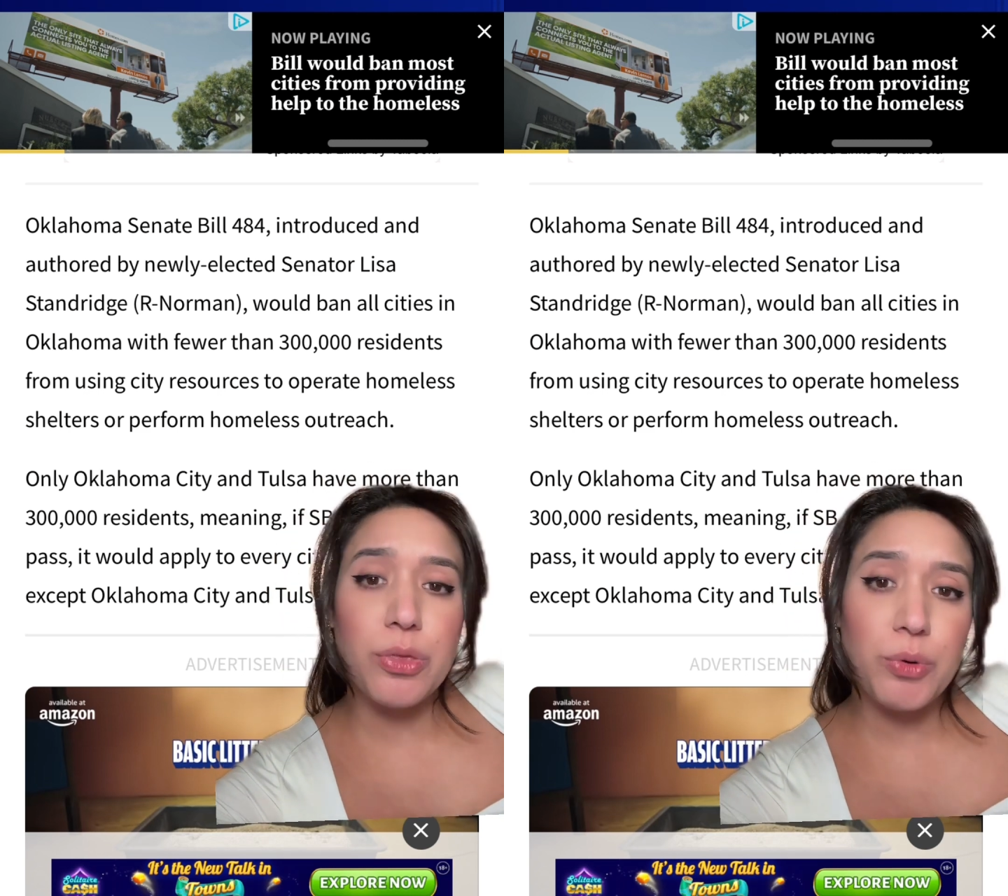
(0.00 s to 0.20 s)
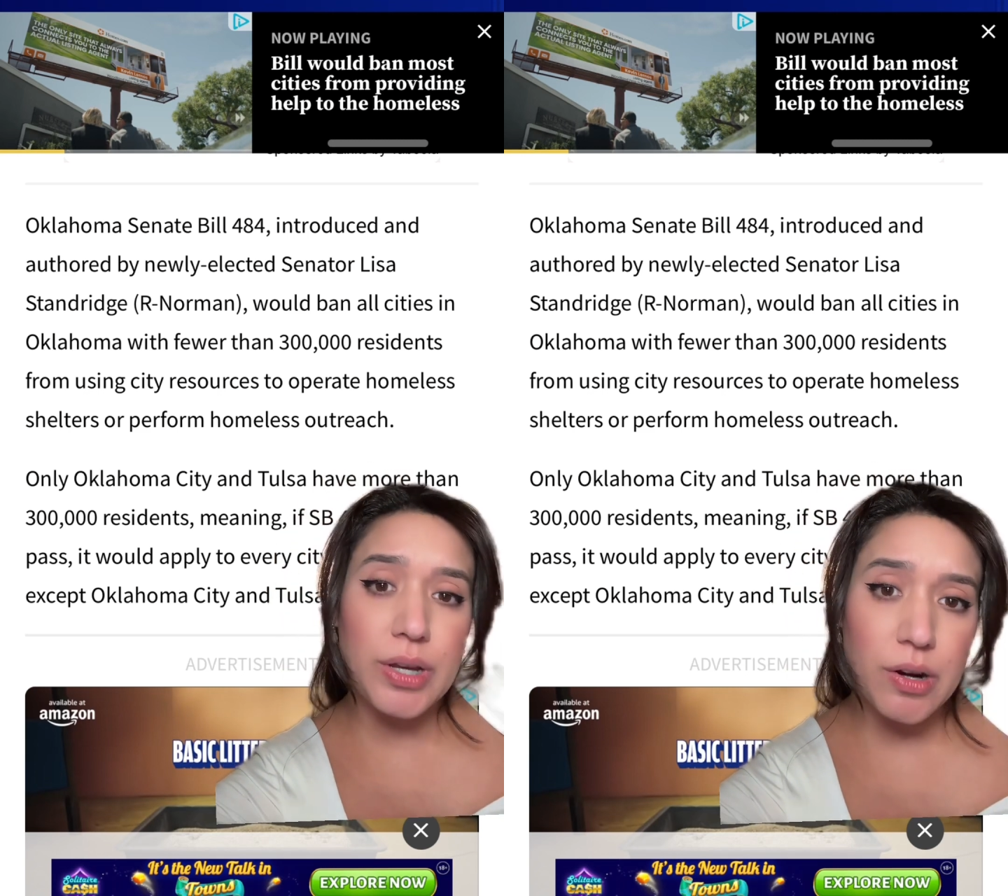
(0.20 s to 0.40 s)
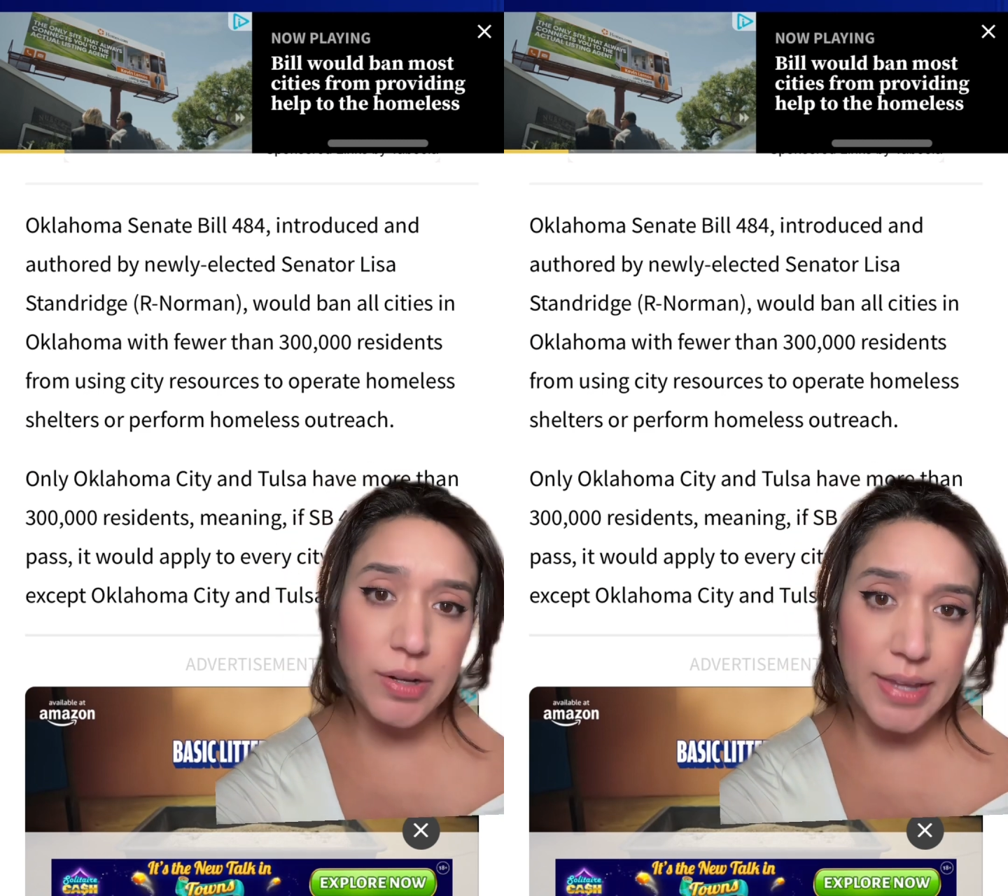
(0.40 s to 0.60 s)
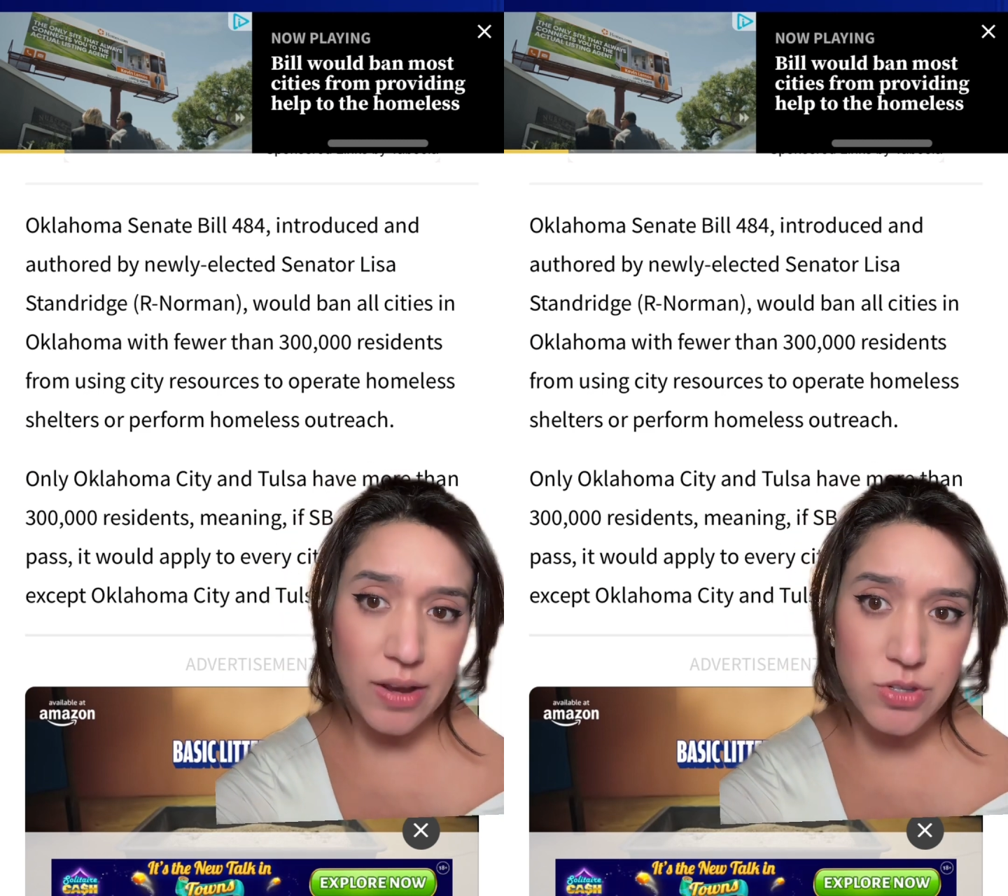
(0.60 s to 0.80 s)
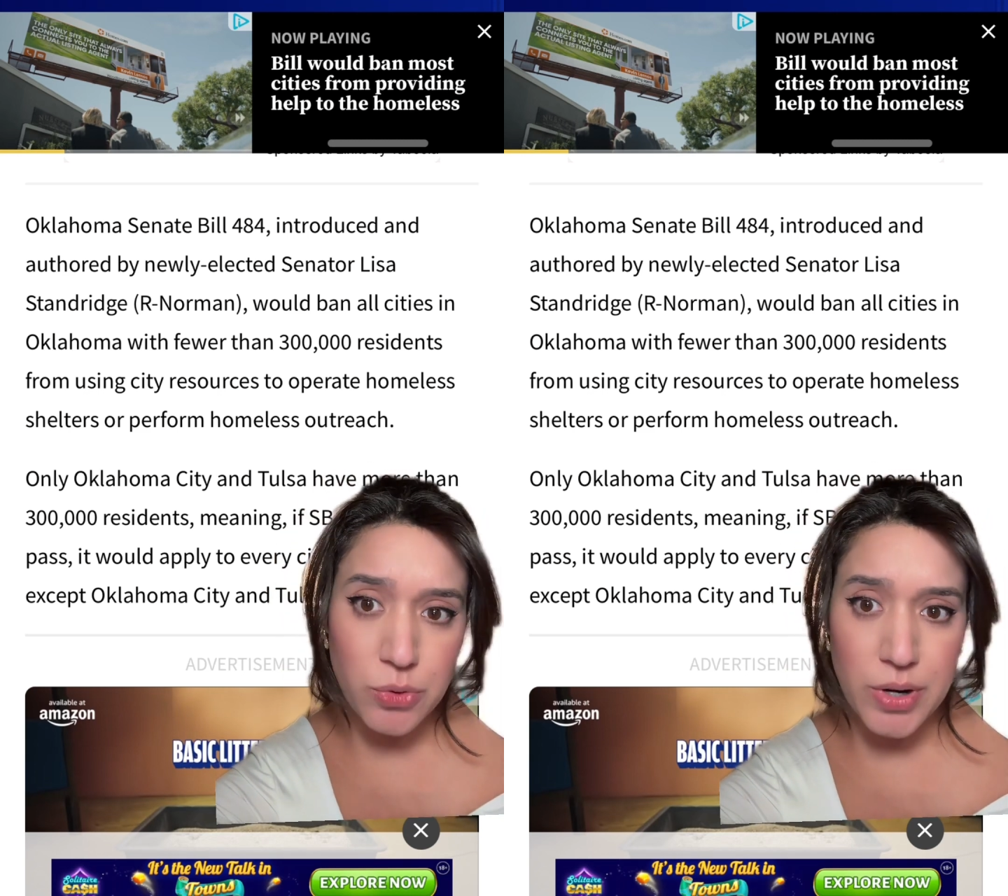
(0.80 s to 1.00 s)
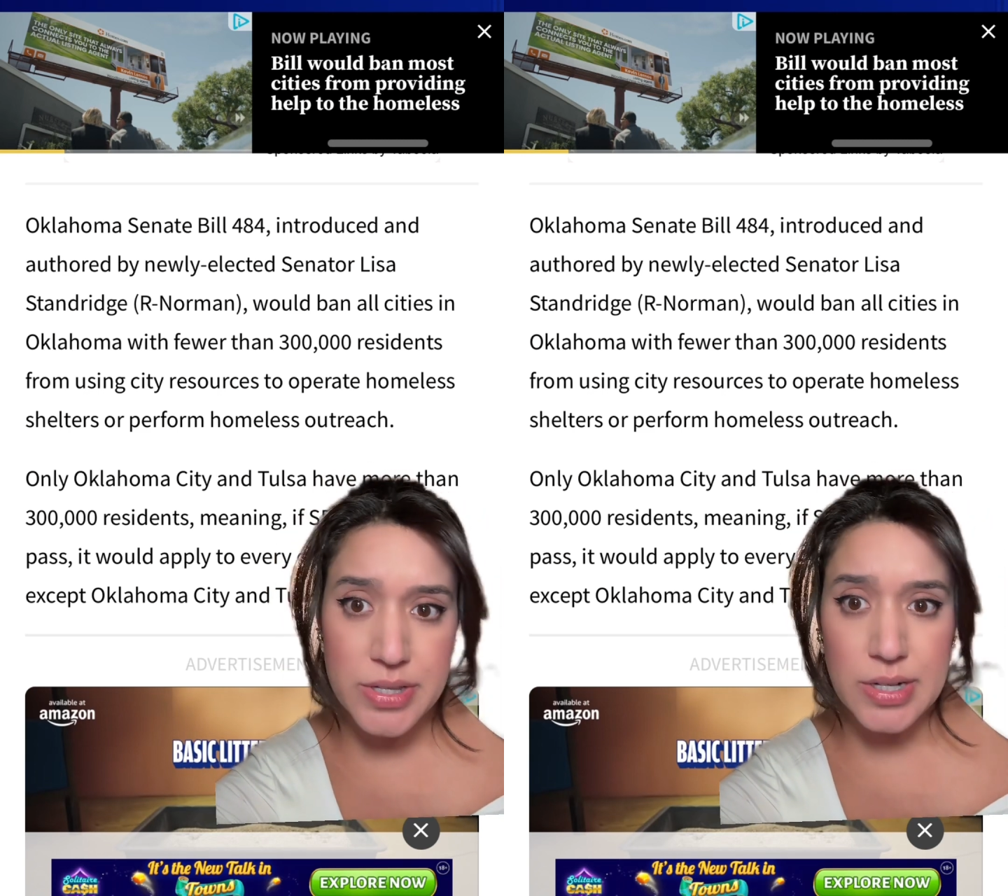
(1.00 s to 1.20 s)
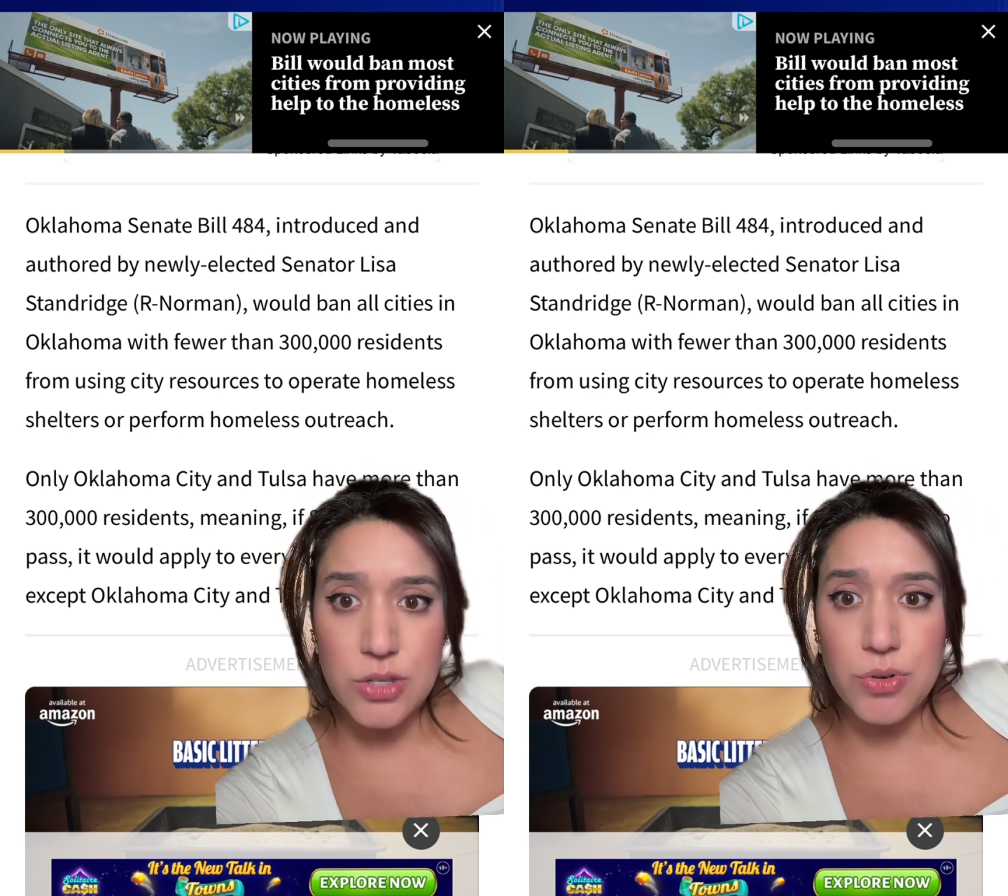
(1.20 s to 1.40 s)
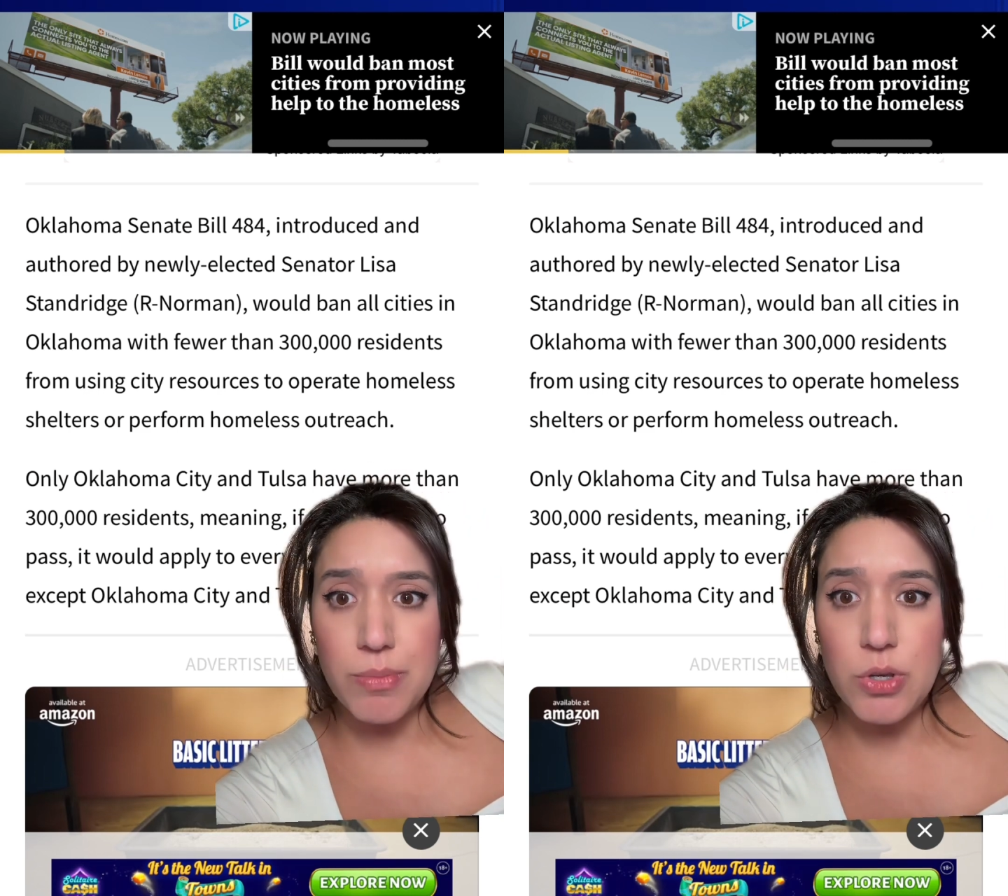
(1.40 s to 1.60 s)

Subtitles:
300,000 residents from